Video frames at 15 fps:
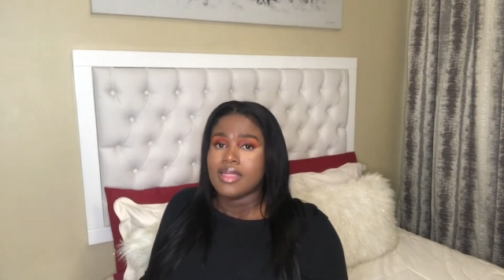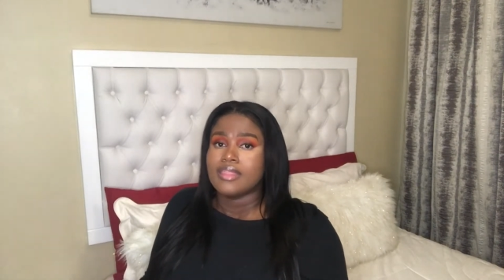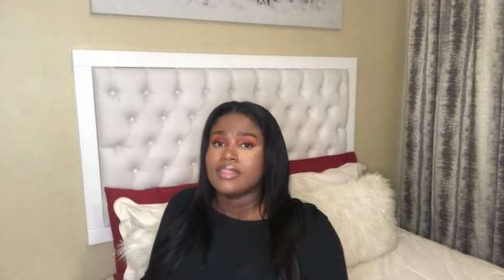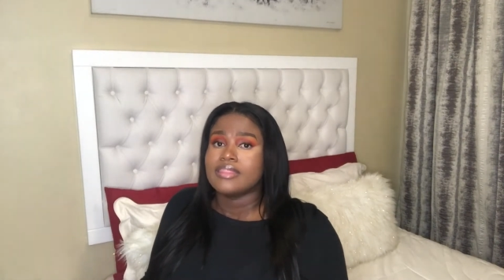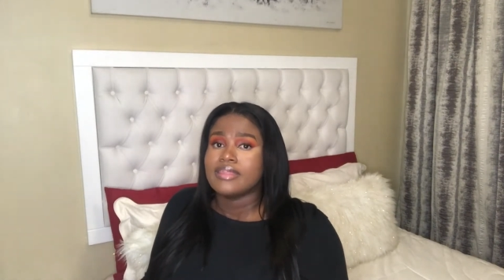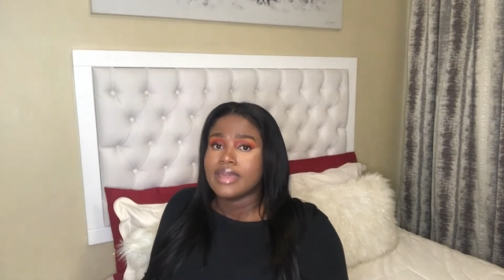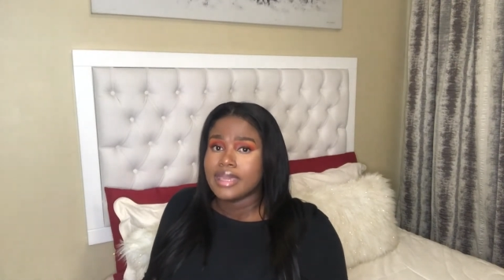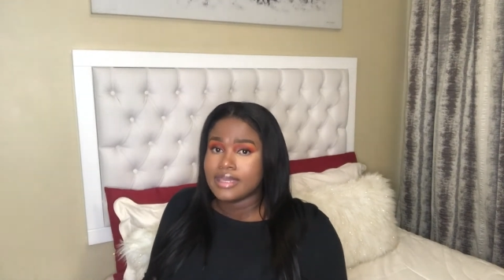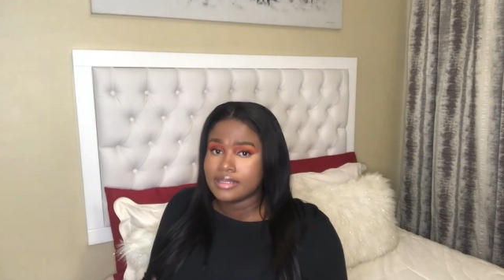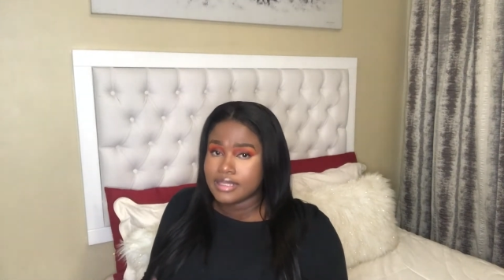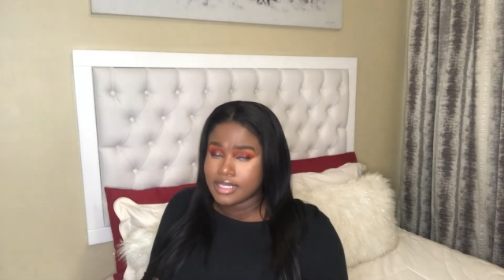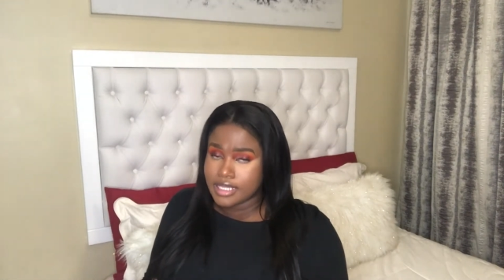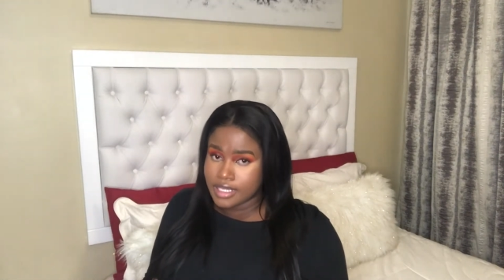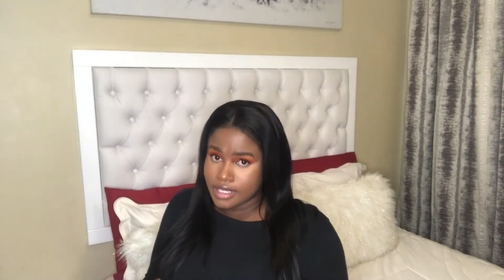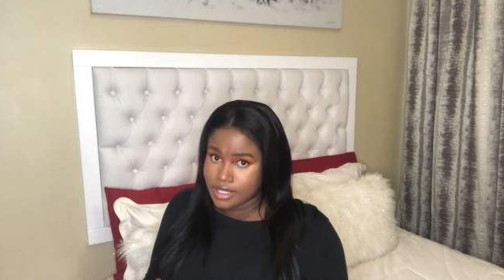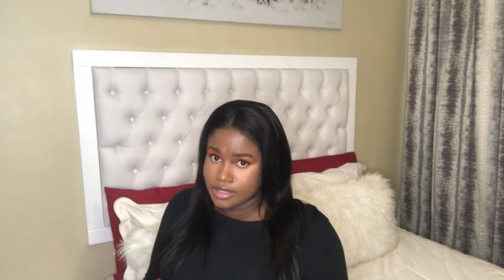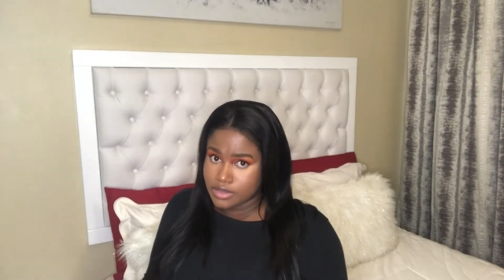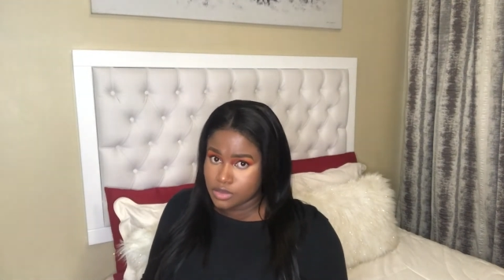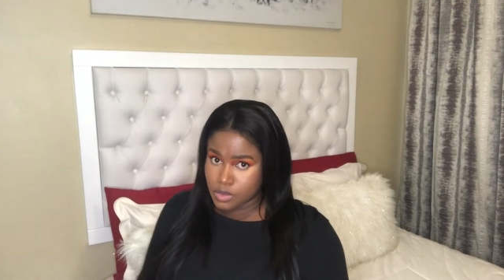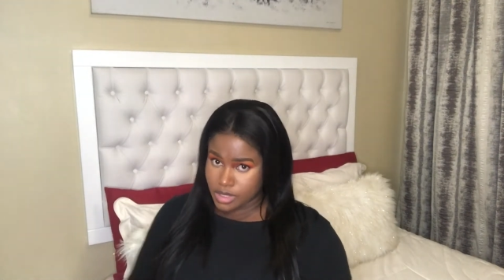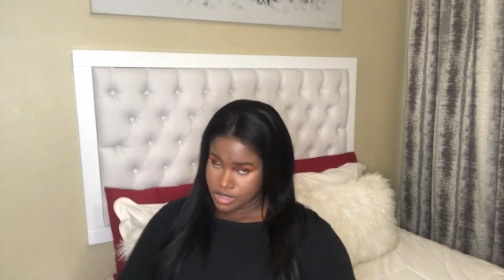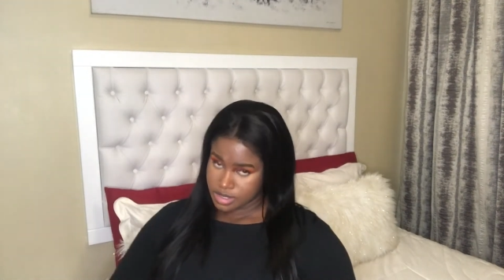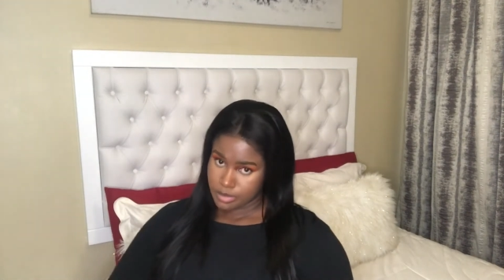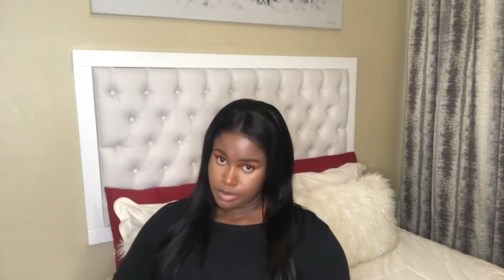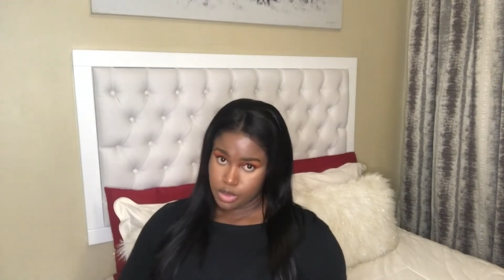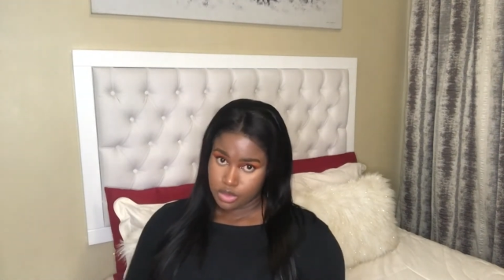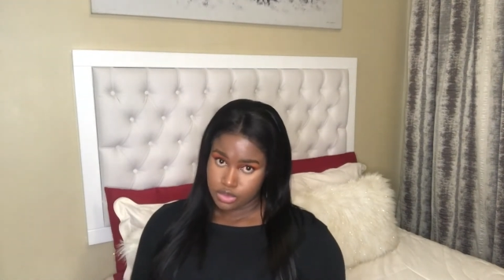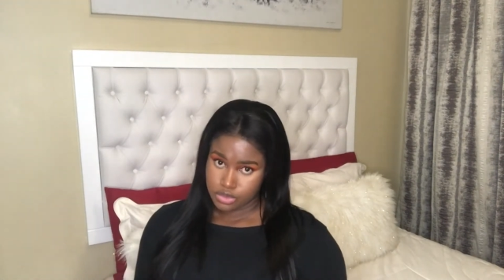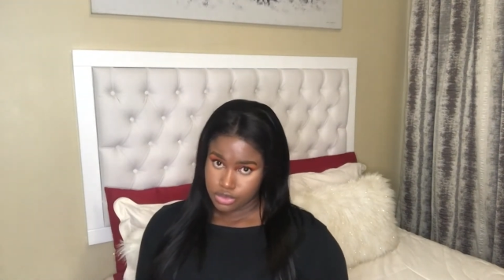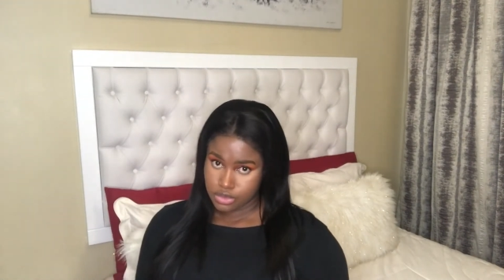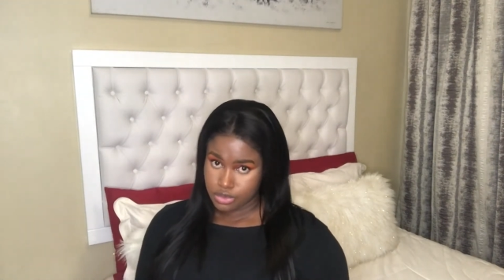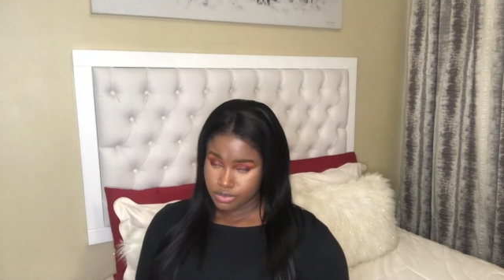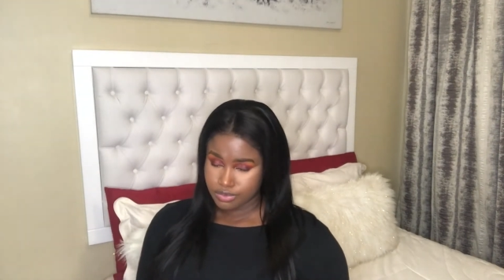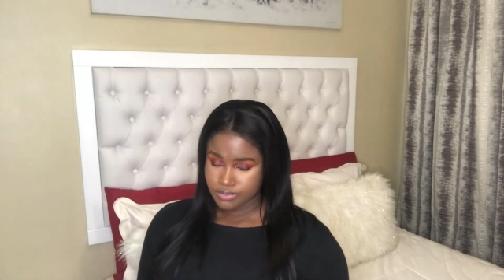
than it was supposed to.